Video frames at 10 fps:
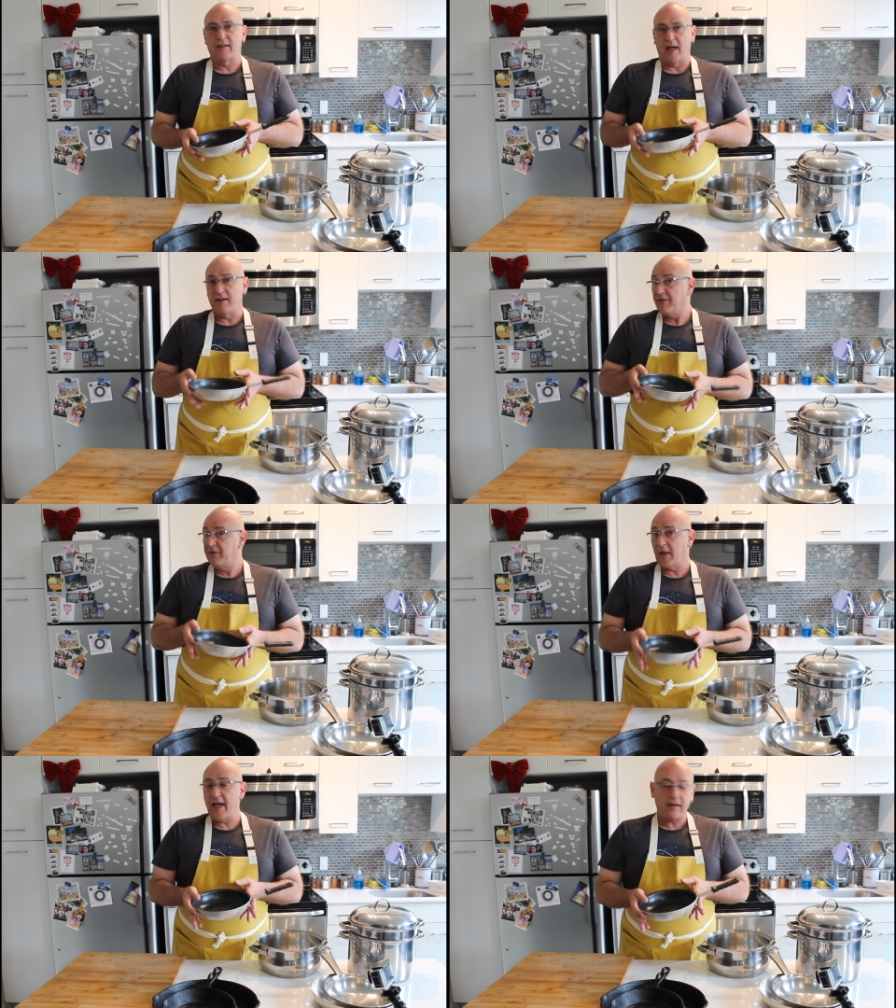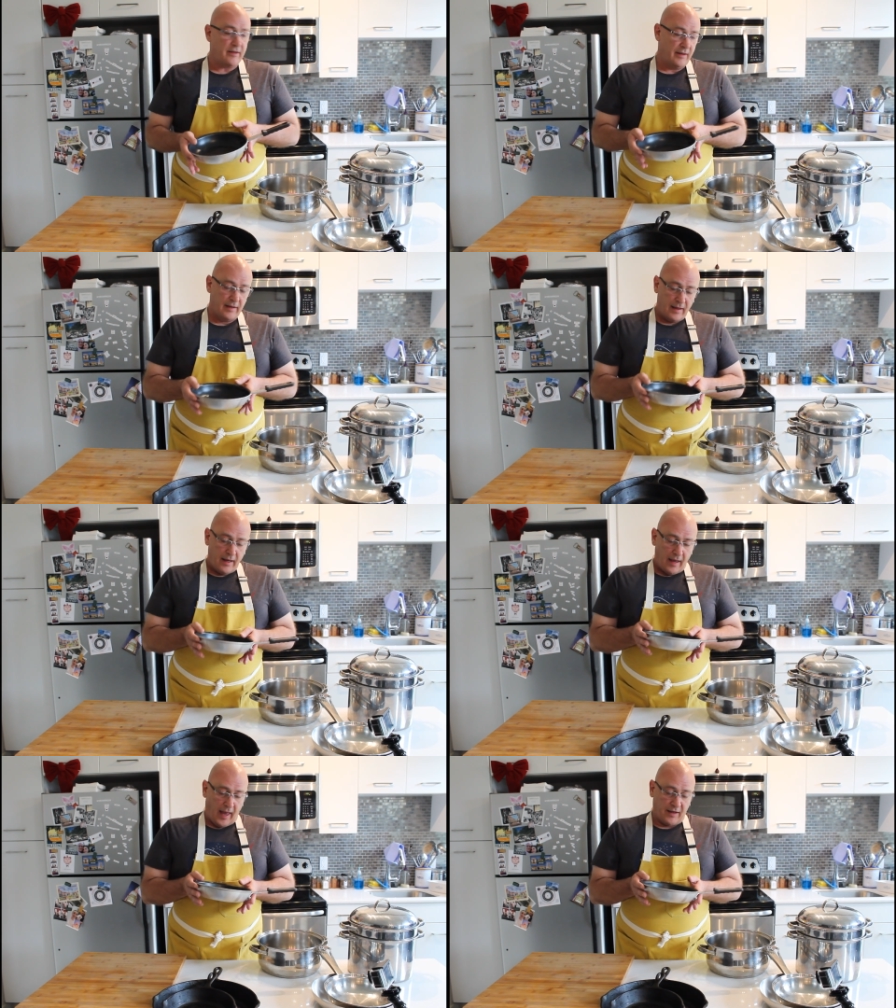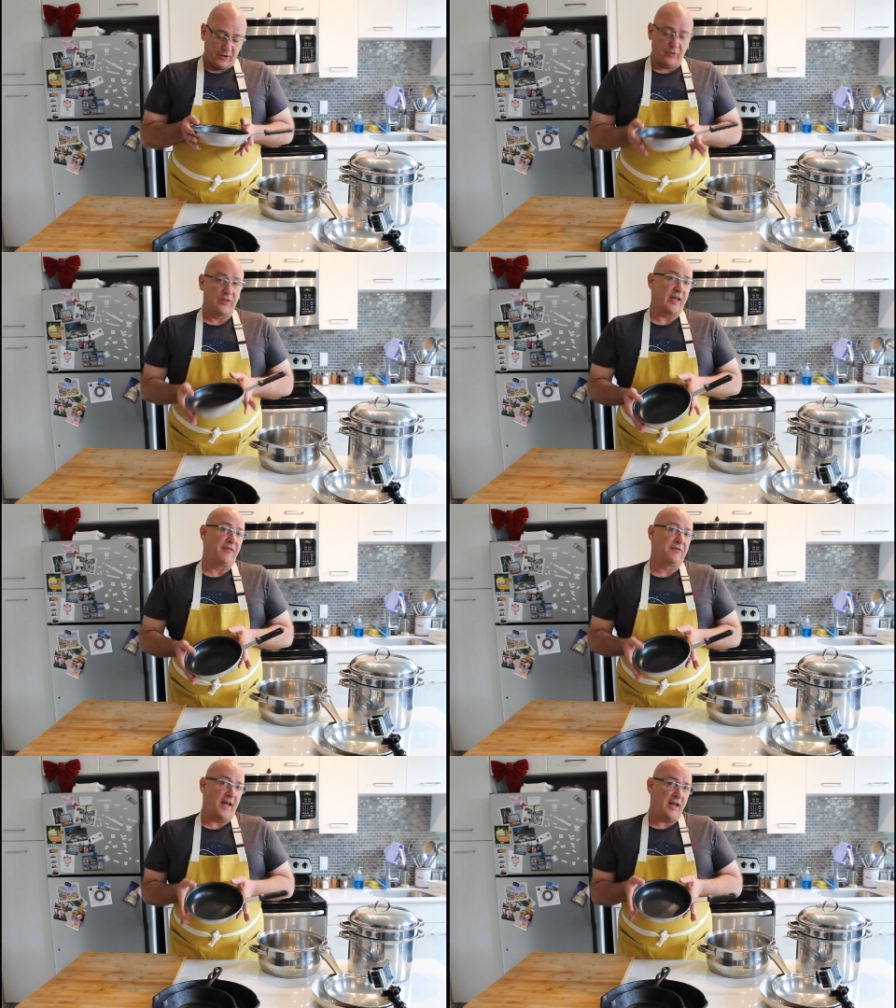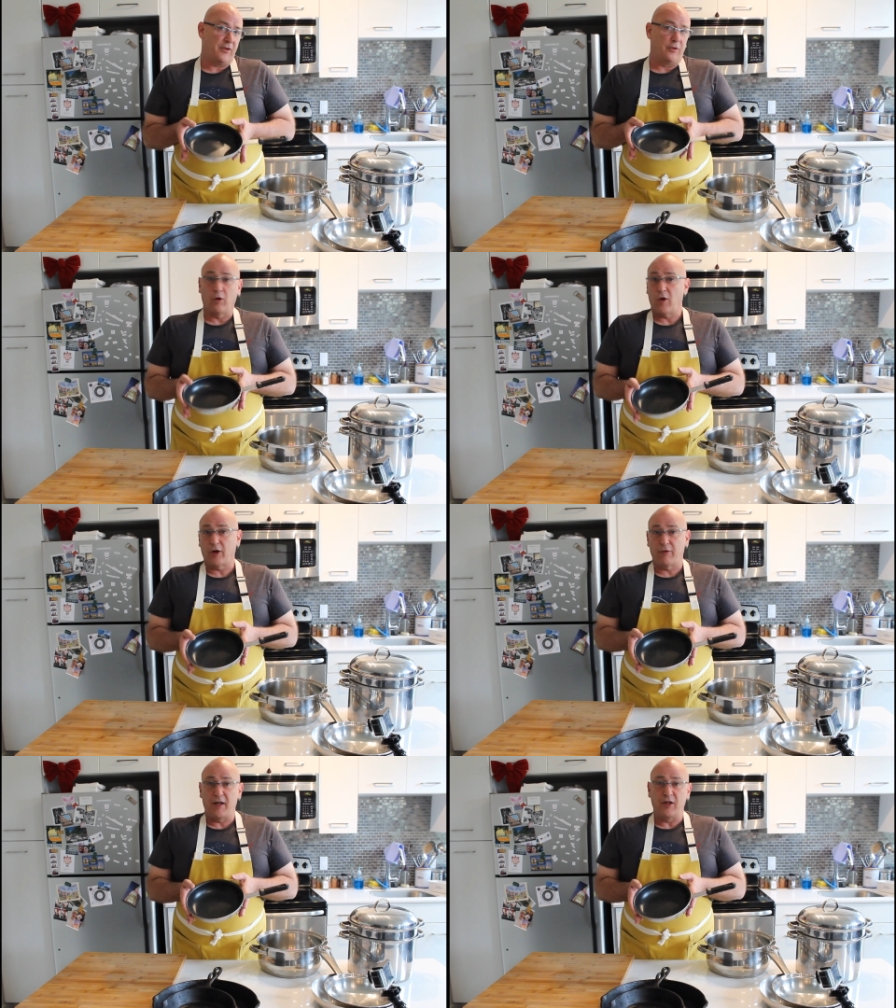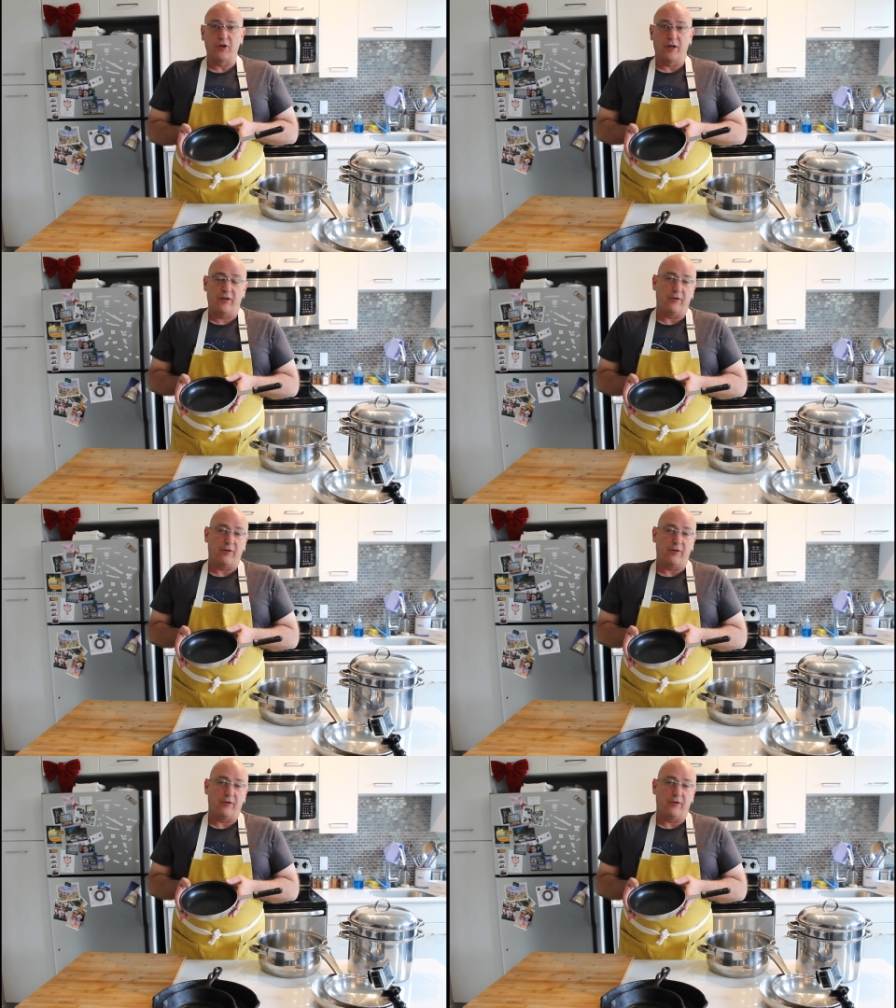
tend to flake, and as soon as they flake, they're no longer any good.